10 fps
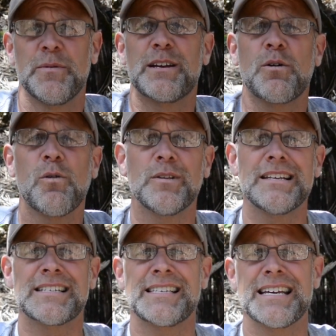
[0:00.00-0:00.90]
We can
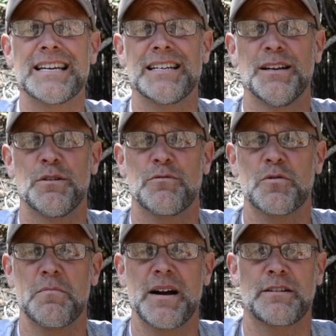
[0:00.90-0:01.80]
only see it
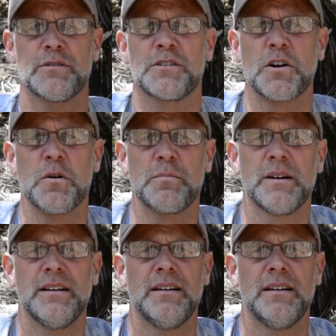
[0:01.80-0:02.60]
through a microscope.